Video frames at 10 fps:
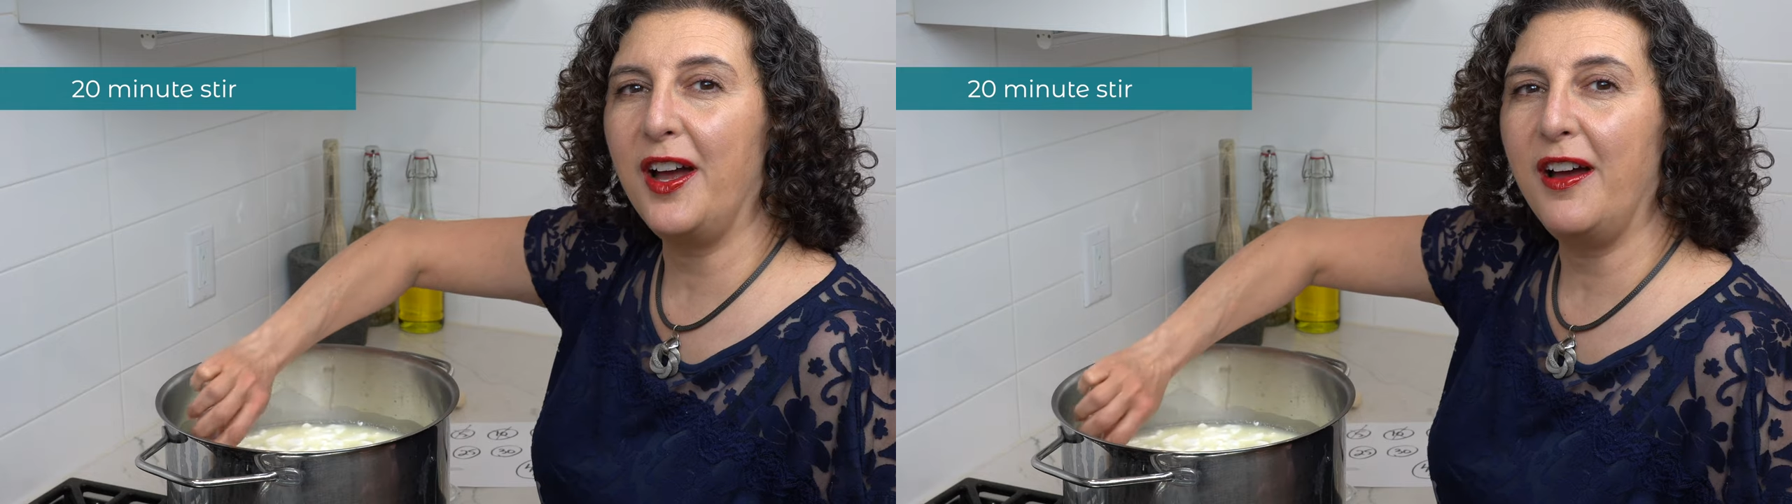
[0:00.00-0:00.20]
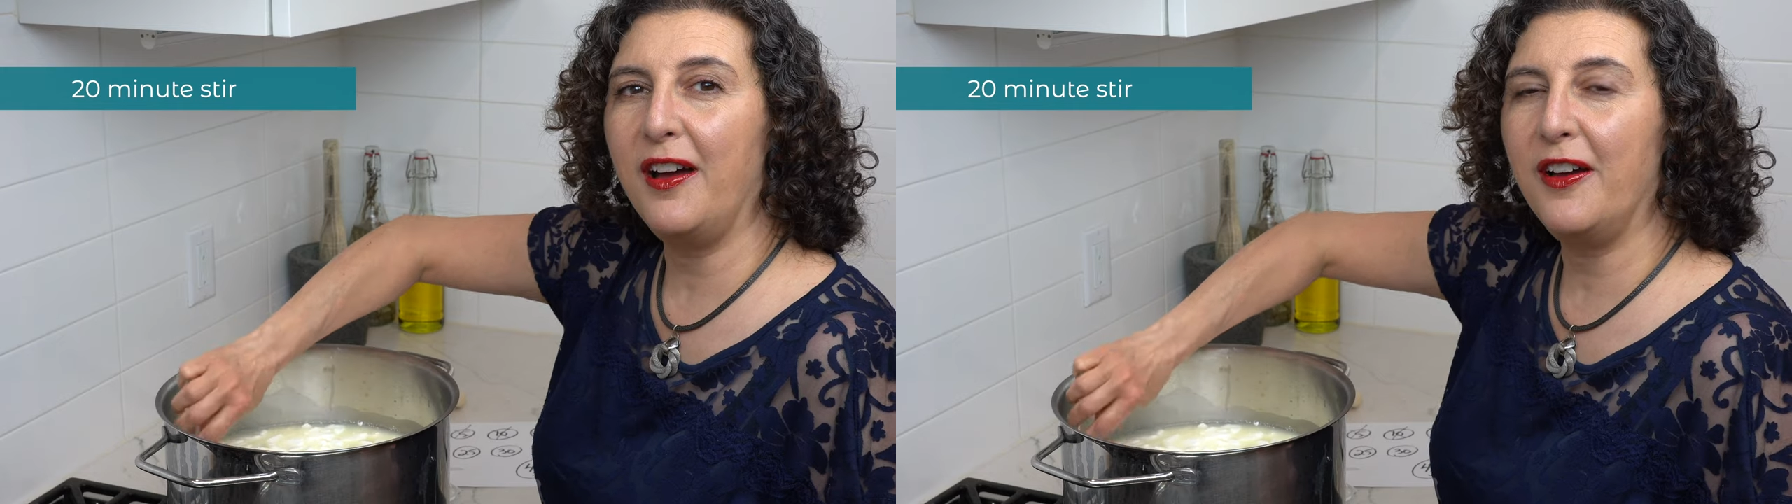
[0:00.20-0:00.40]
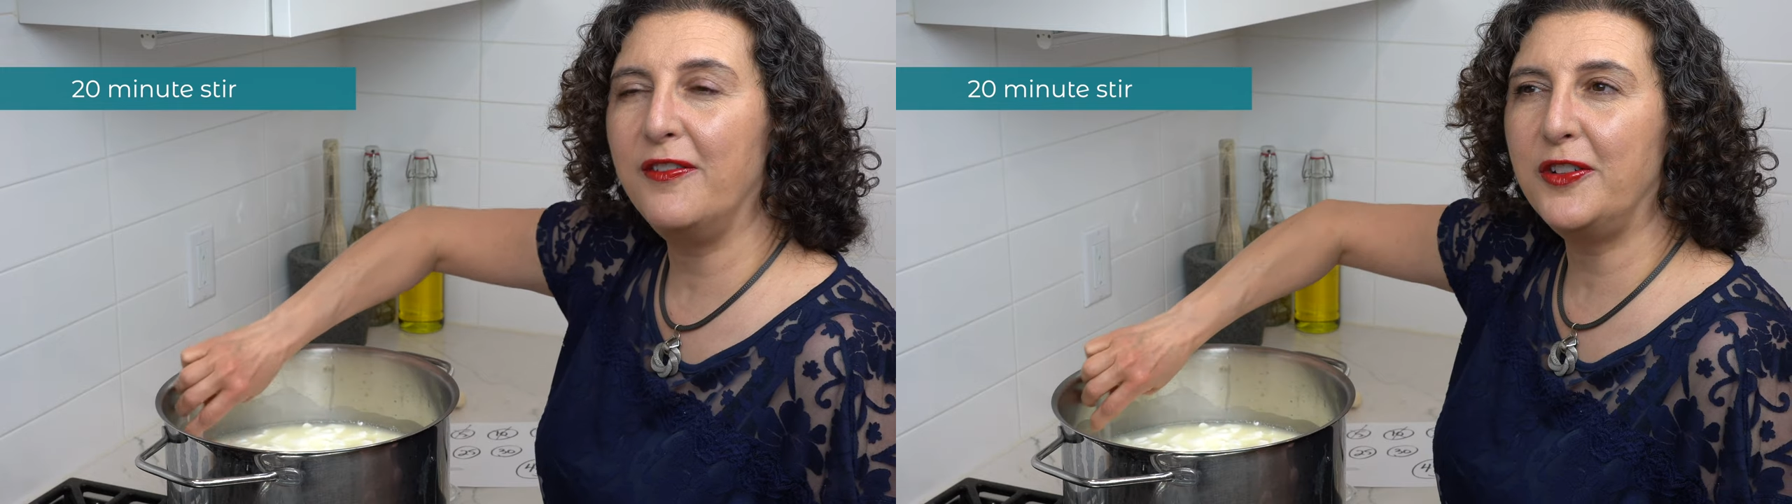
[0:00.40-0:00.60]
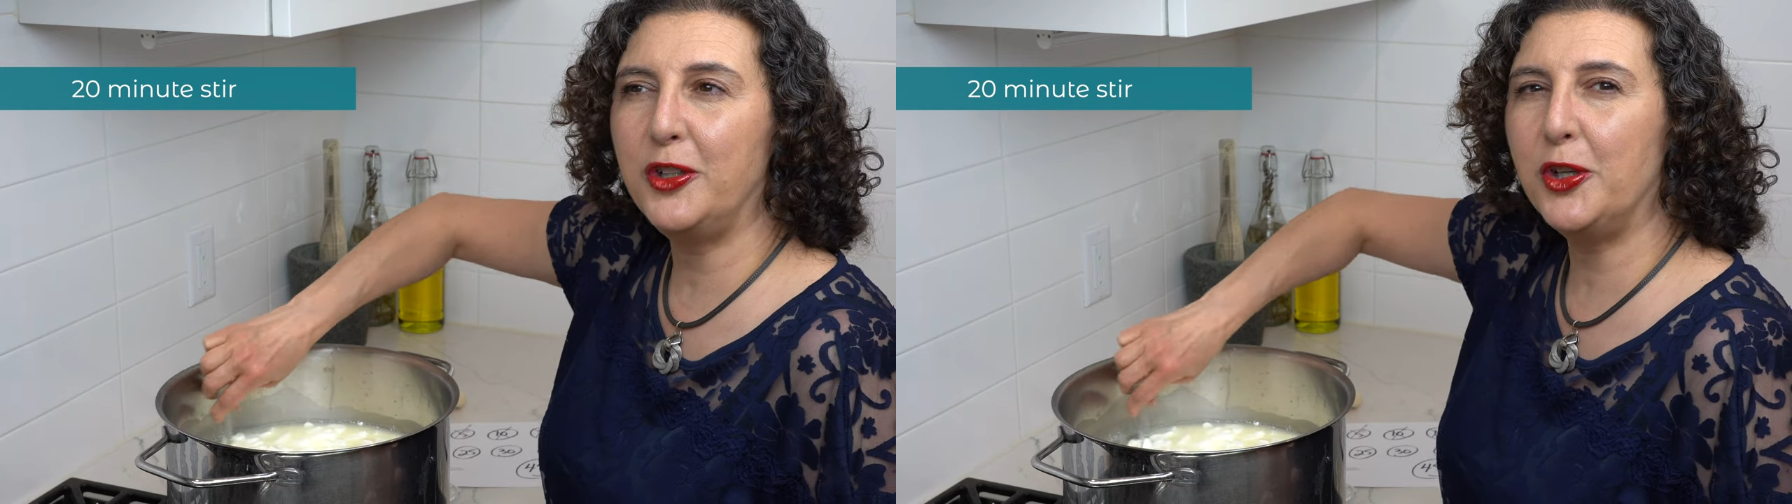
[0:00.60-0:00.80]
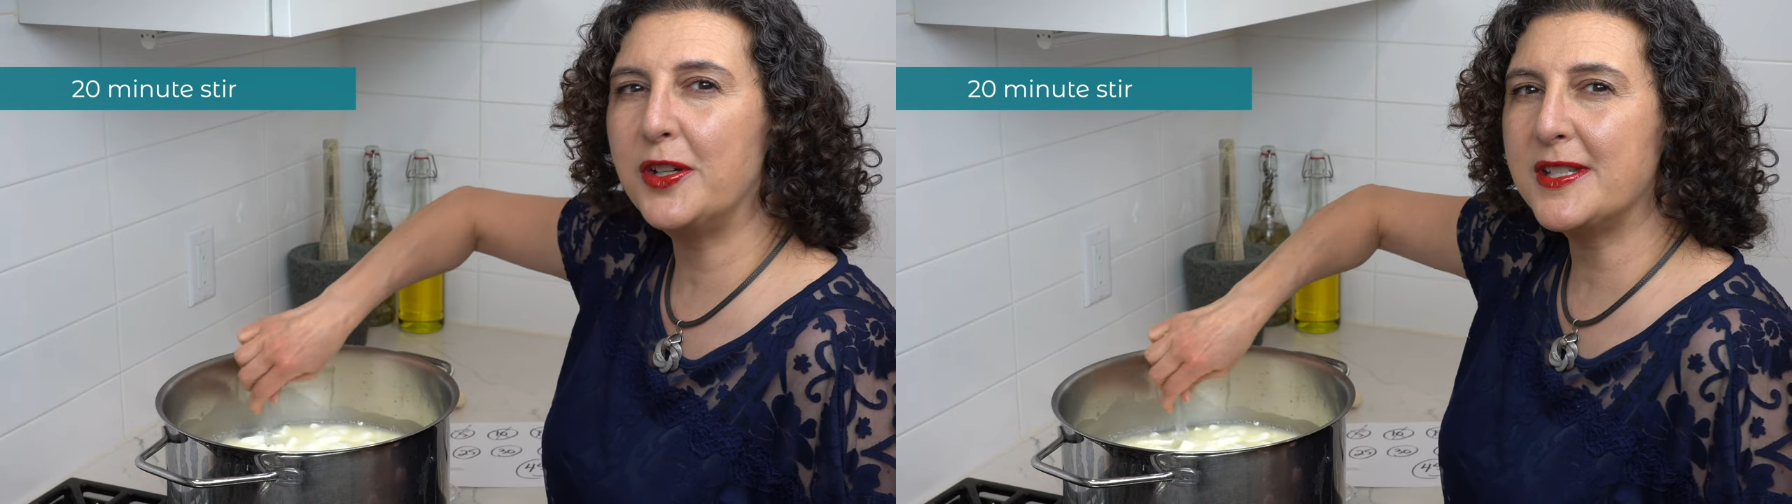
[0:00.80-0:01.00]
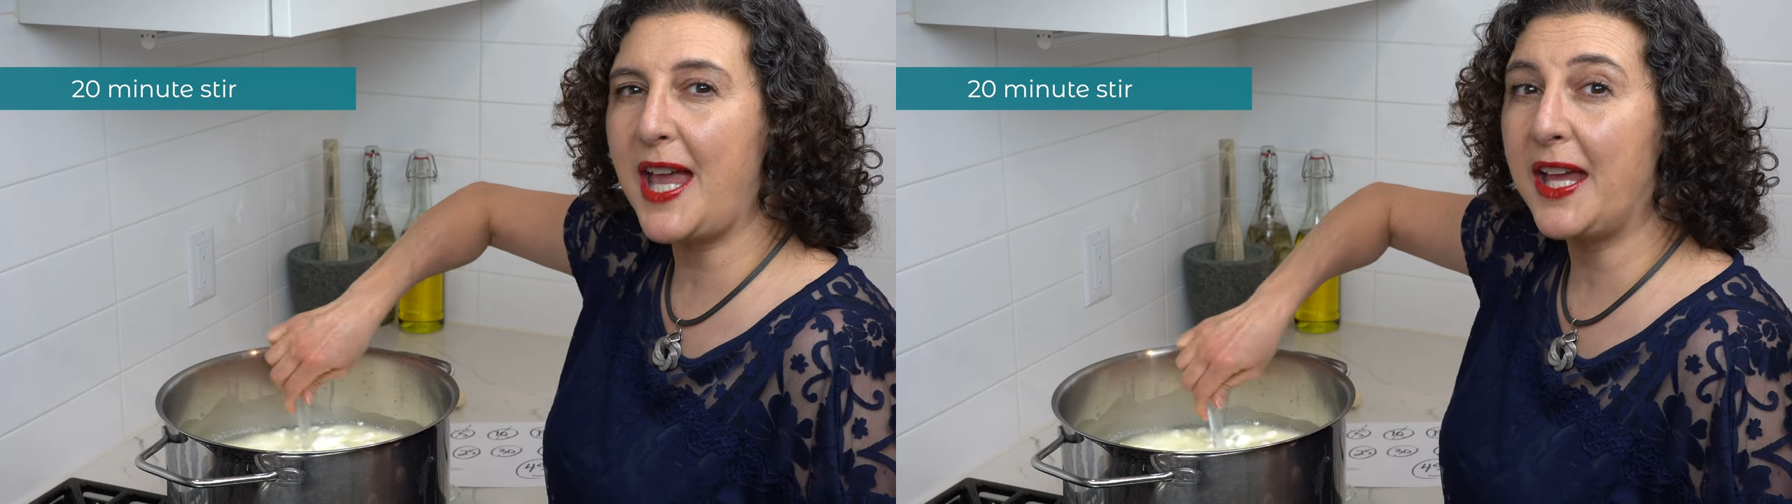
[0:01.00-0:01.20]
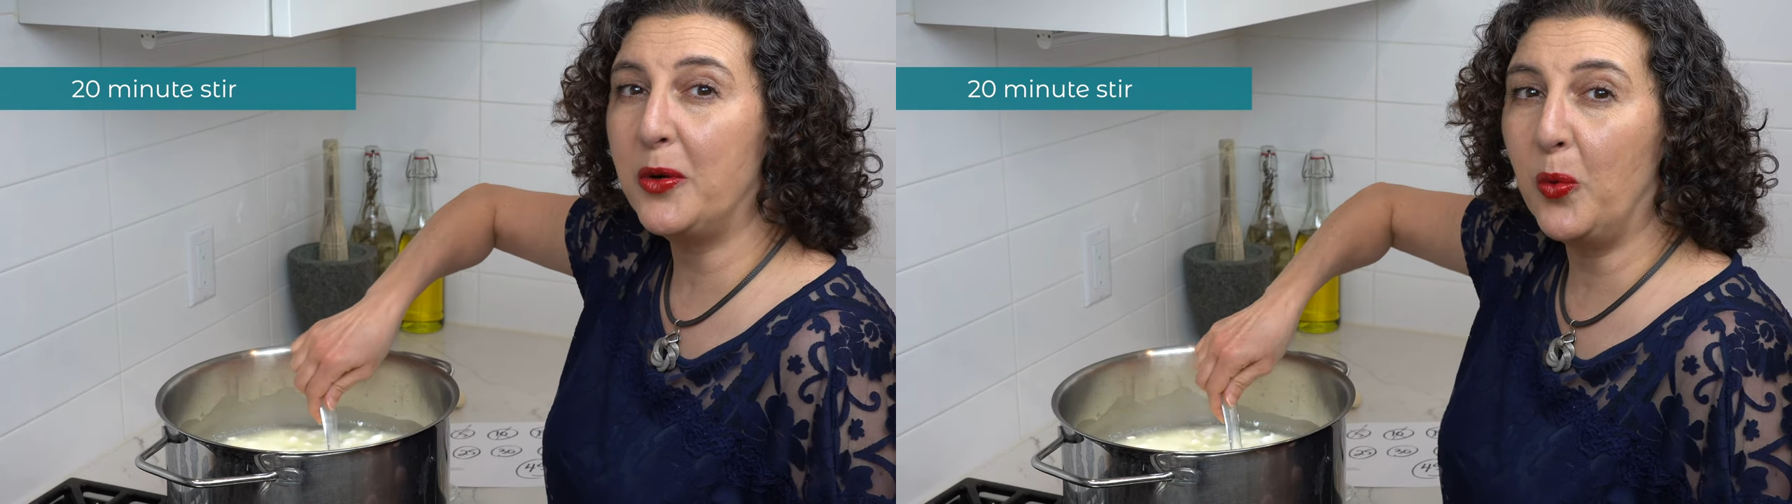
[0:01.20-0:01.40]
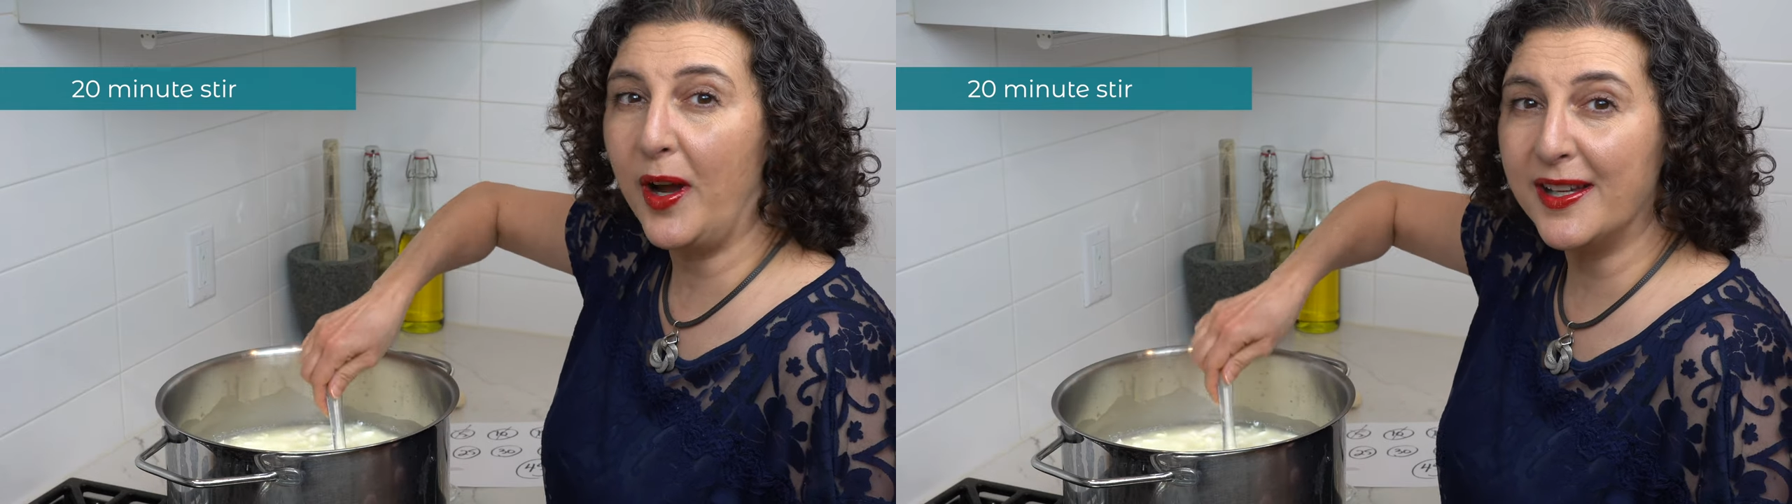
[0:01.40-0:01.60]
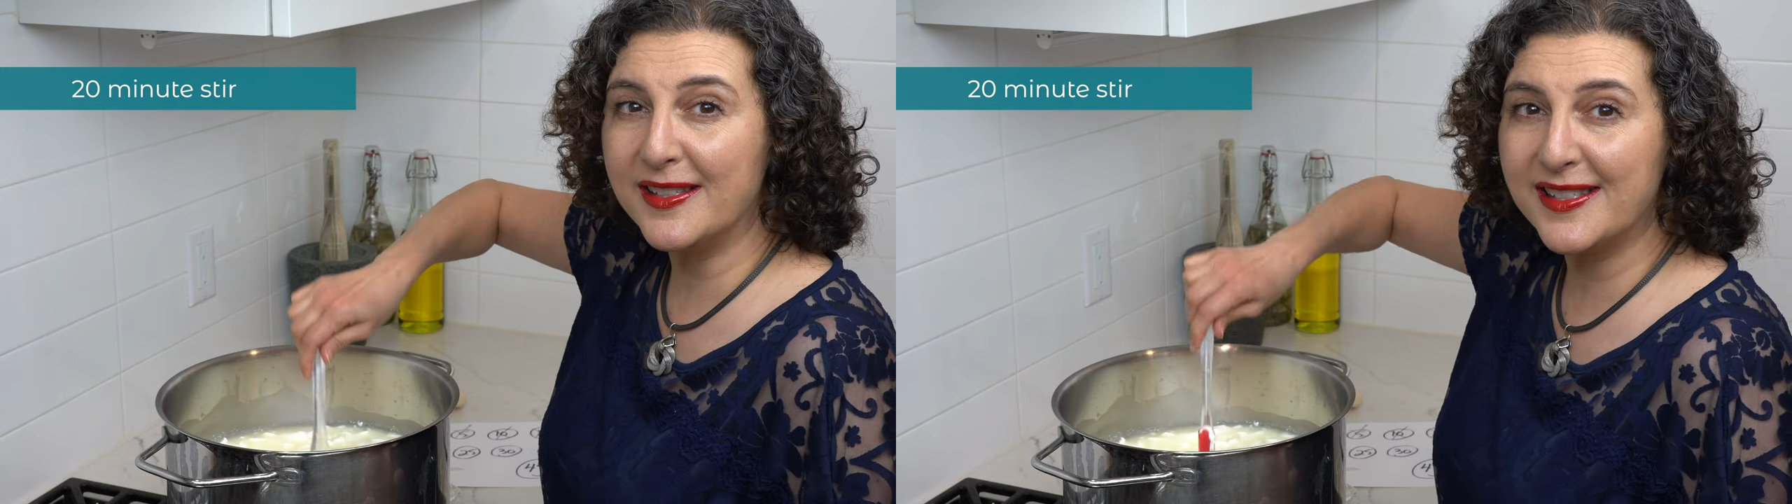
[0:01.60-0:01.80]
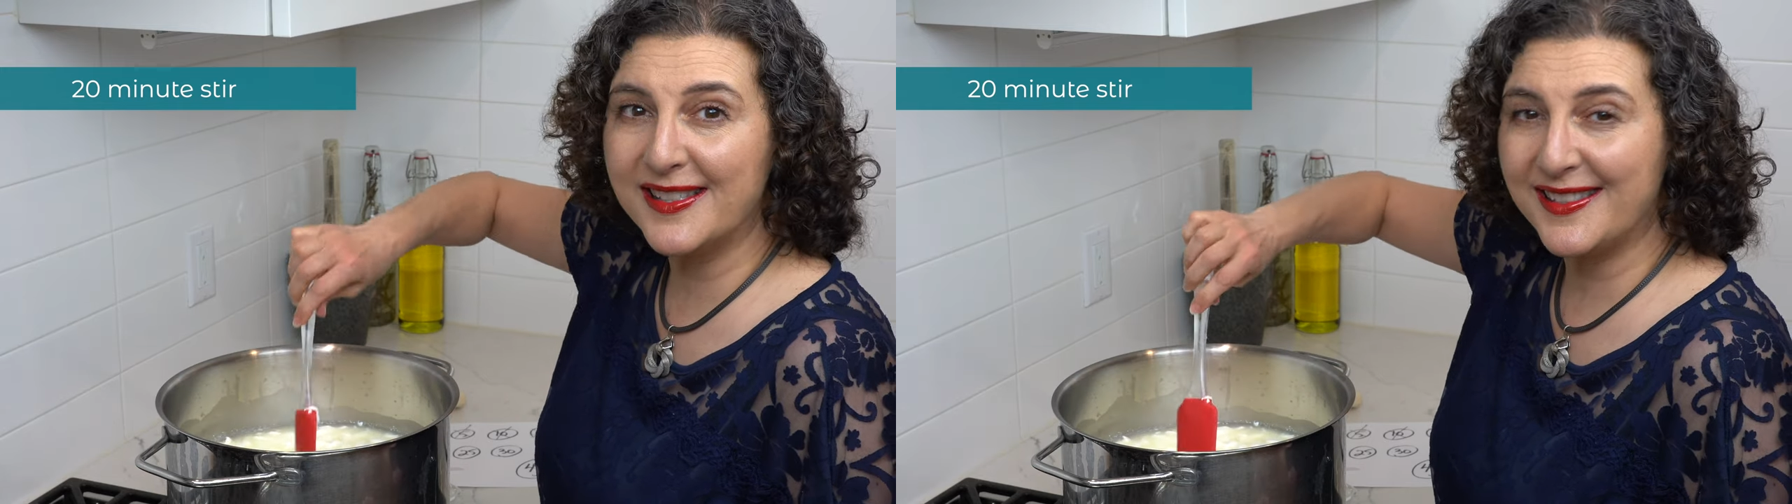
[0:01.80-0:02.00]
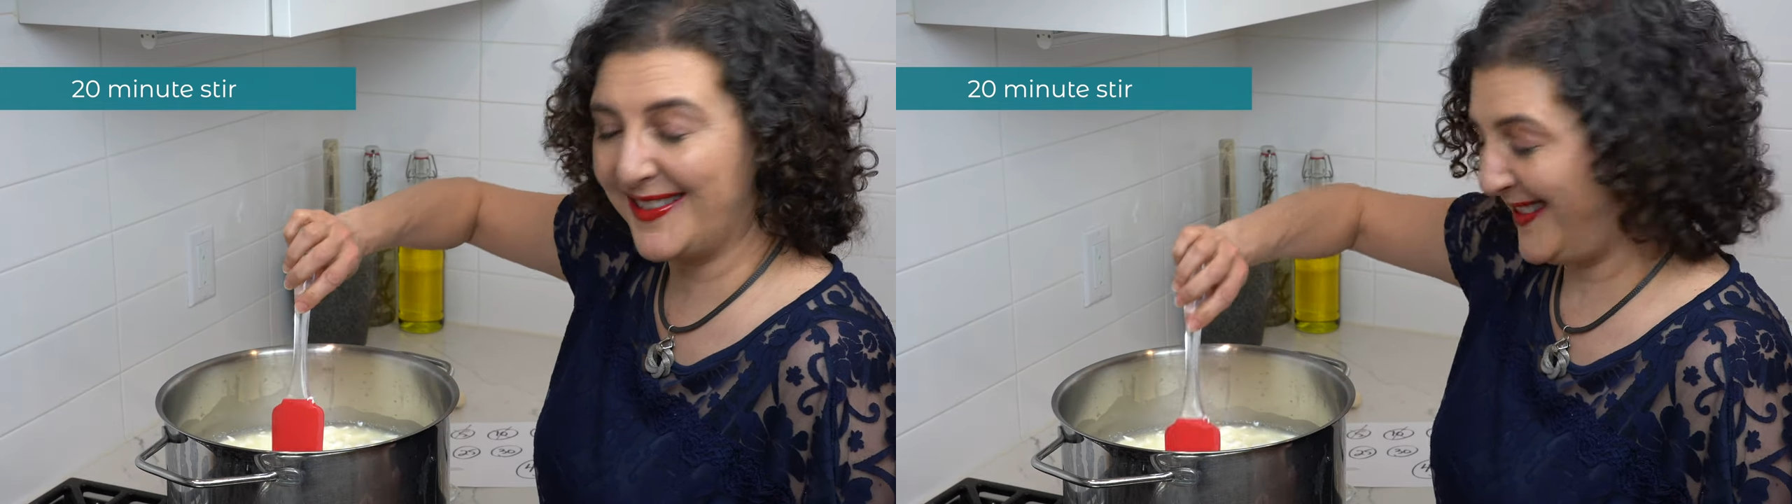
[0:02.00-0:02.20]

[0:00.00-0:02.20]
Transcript: of cooked egg whites.